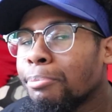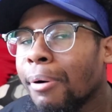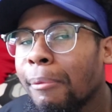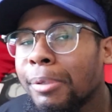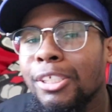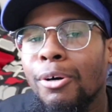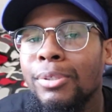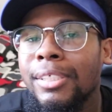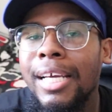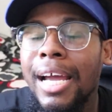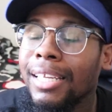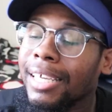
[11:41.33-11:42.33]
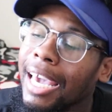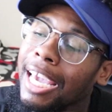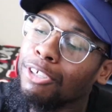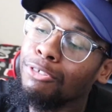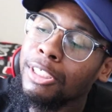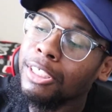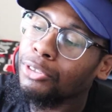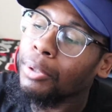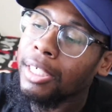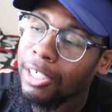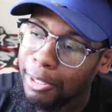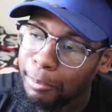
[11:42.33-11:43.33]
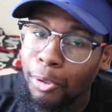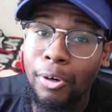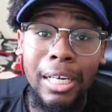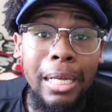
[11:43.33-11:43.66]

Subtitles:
probably told the dad, like, hey, you need to threaten her more.